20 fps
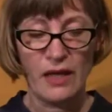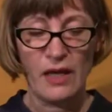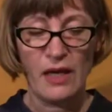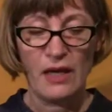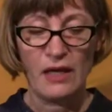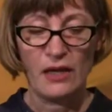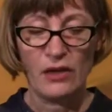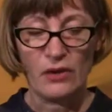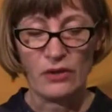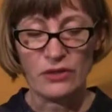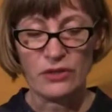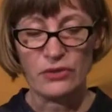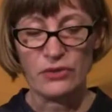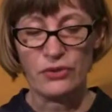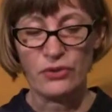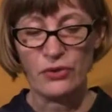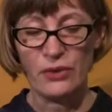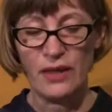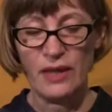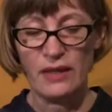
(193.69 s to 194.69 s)
He also
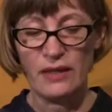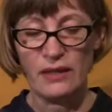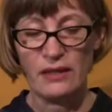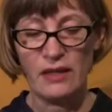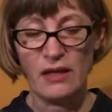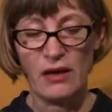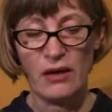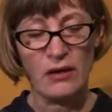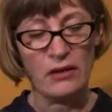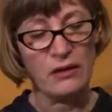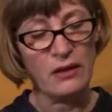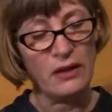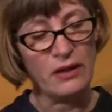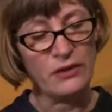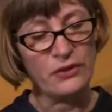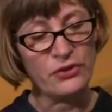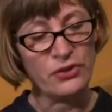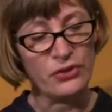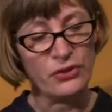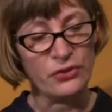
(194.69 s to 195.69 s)
created the
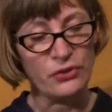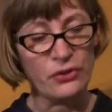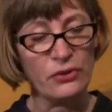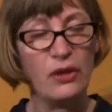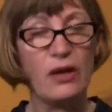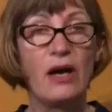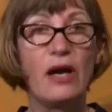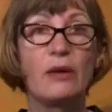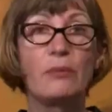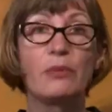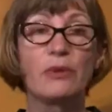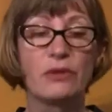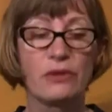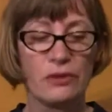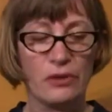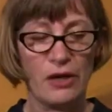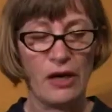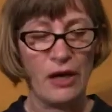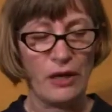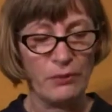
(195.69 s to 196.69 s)
online journal
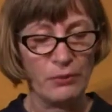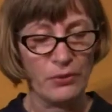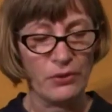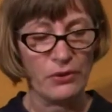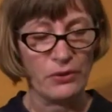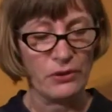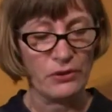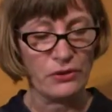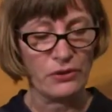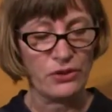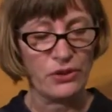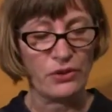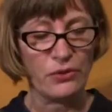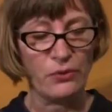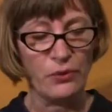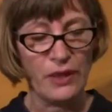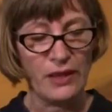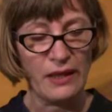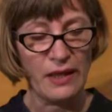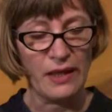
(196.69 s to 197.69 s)
Hyperallergic
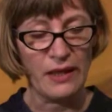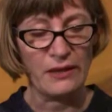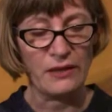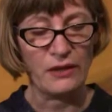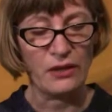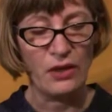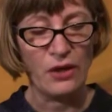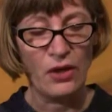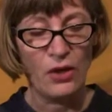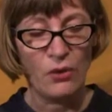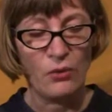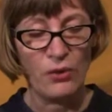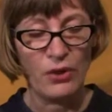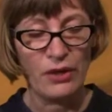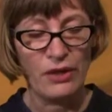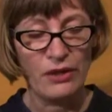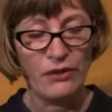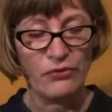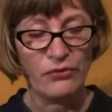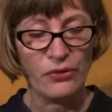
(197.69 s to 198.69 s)
Weekend, where
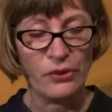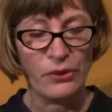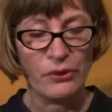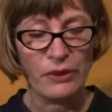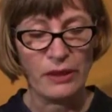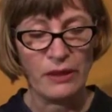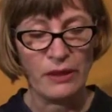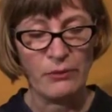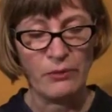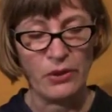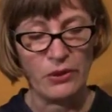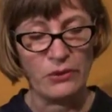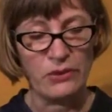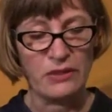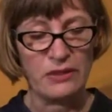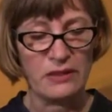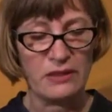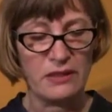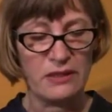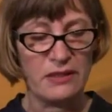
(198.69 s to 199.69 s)
he frequently
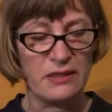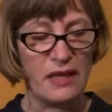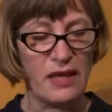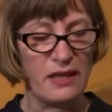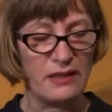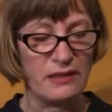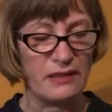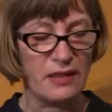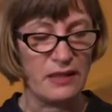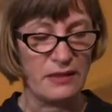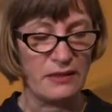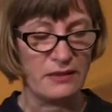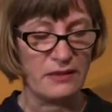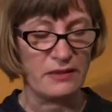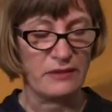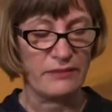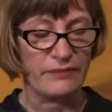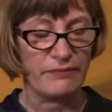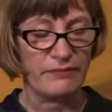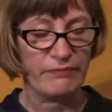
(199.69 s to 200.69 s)
posts his
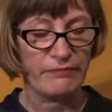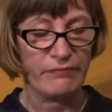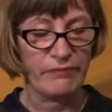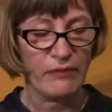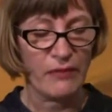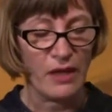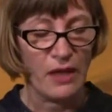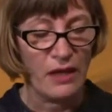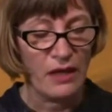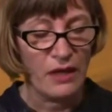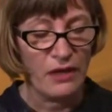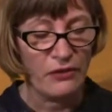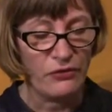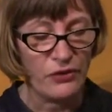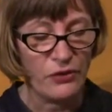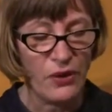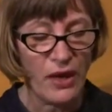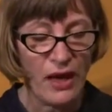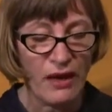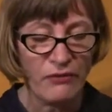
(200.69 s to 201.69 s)
essays. If
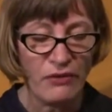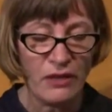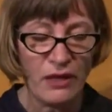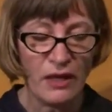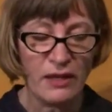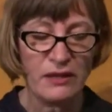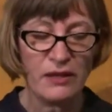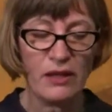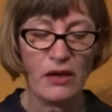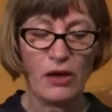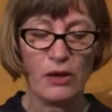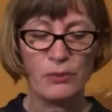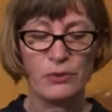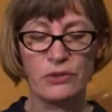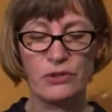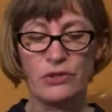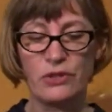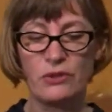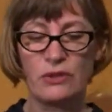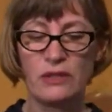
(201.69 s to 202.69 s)
you haven't had the
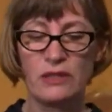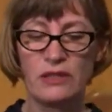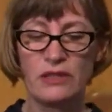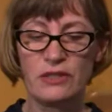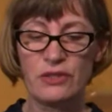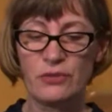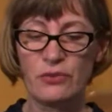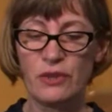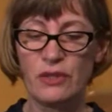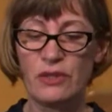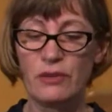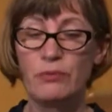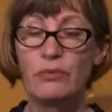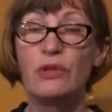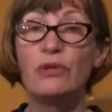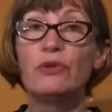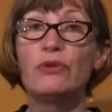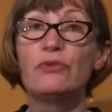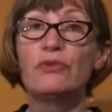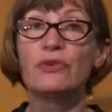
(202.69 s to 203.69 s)
opportunity to read the
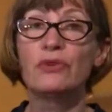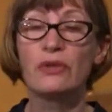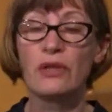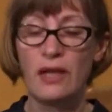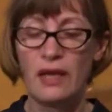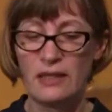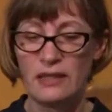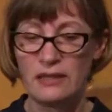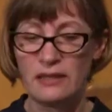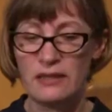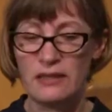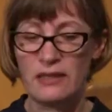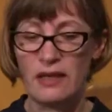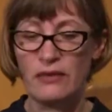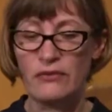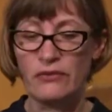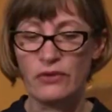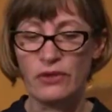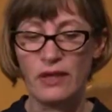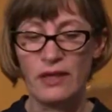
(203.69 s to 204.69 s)
beautiful and
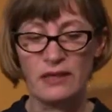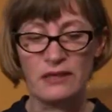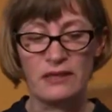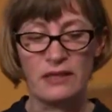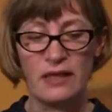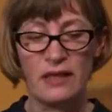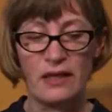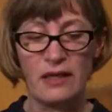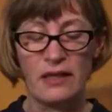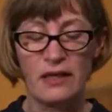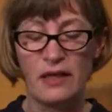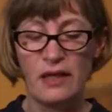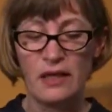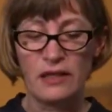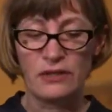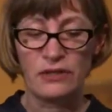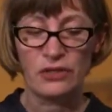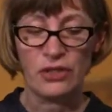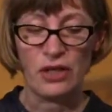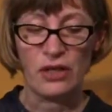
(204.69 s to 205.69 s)
insightful essay
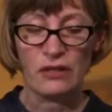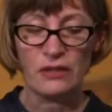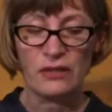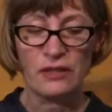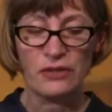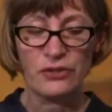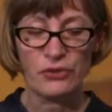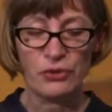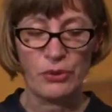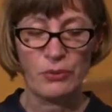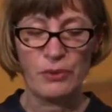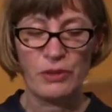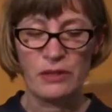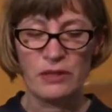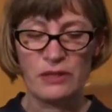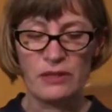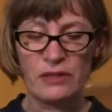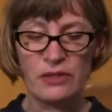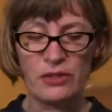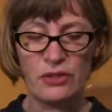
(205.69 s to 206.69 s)
John
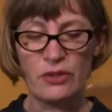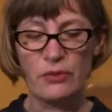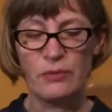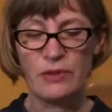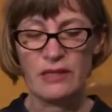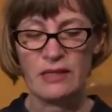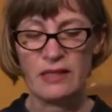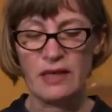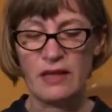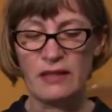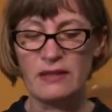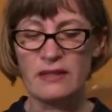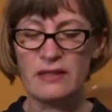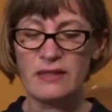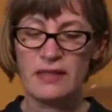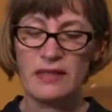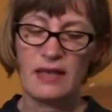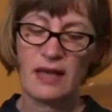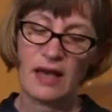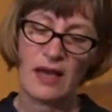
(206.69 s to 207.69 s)
contributed to the Beside the
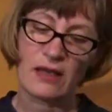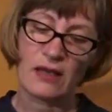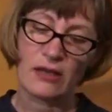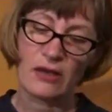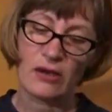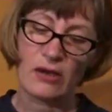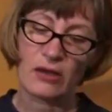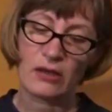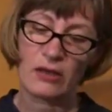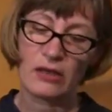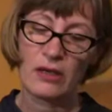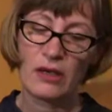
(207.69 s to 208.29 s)
Sea catalog,